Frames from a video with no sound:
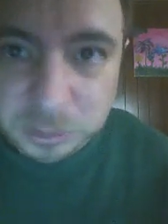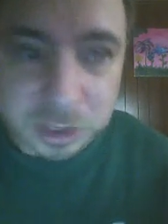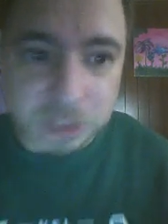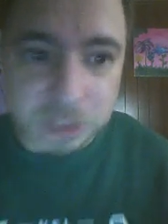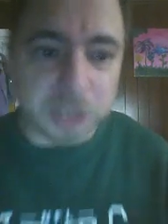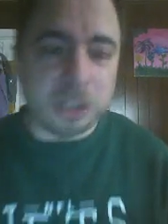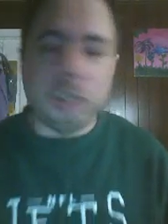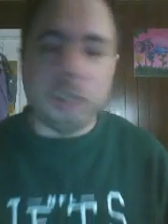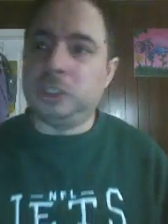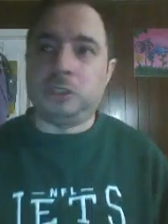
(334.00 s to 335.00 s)
It's,
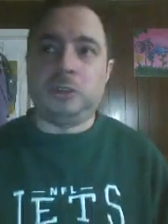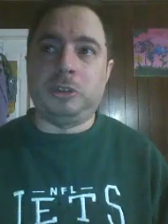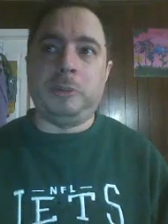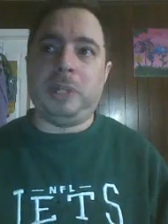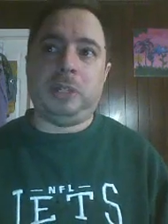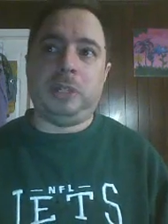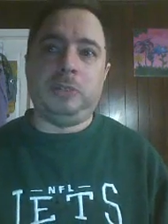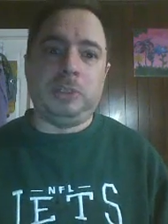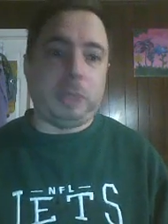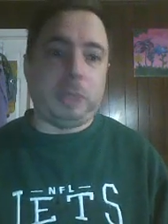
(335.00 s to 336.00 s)
it's just really bad. And the
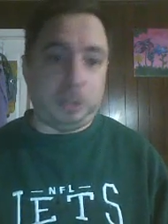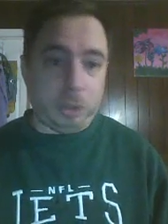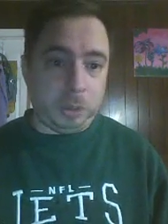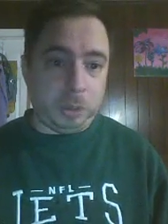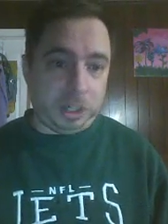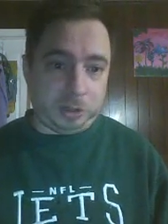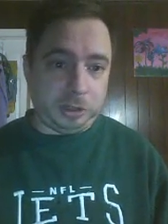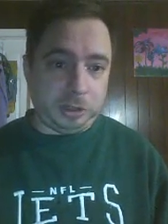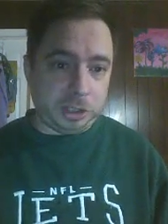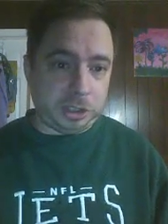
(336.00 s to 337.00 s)
reason why is no air
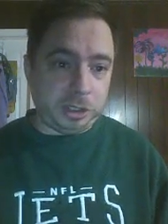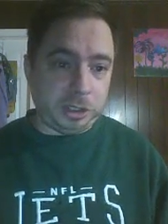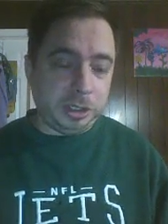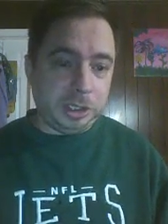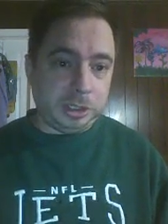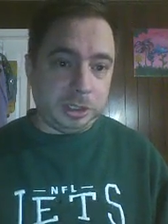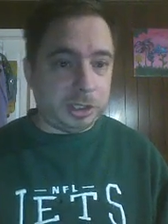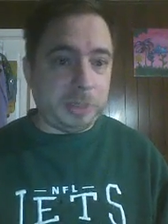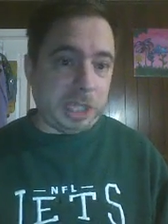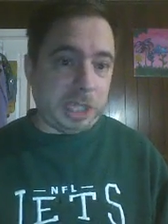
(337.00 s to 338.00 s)
conditioning. It's
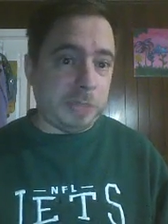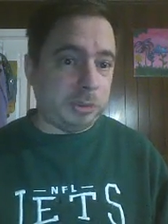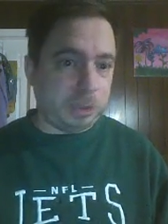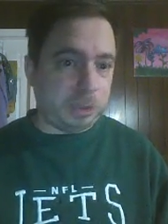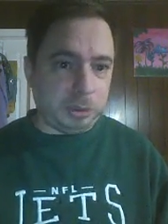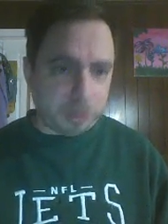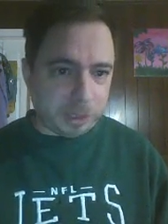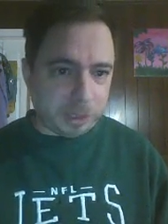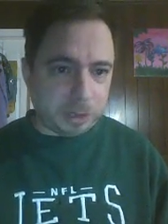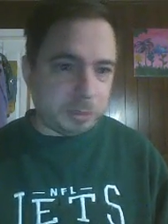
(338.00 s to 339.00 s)
going to be April, so, I
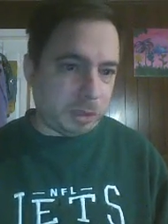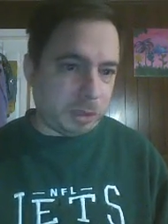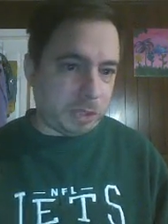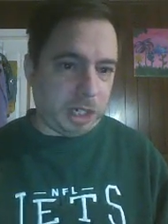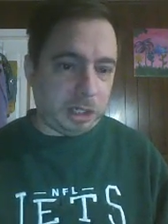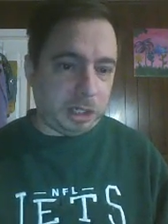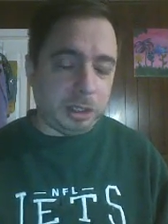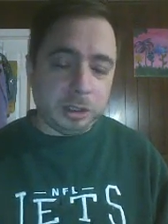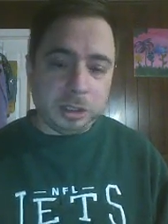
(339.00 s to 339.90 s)
mean, it'll be okay.